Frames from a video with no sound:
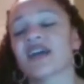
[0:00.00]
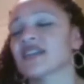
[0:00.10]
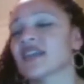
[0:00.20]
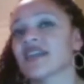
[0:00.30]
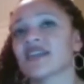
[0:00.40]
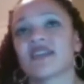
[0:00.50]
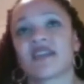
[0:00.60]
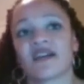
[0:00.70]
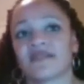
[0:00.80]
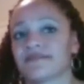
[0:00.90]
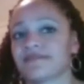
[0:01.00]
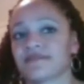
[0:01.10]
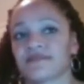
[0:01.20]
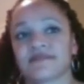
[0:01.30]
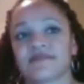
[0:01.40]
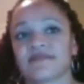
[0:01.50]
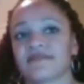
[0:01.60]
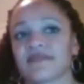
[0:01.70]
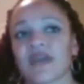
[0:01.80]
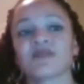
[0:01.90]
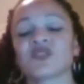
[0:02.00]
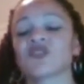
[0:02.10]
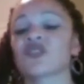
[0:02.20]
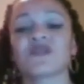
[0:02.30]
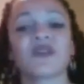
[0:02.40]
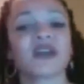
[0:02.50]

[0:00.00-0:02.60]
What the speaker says: I like it a lot. I'm still trying to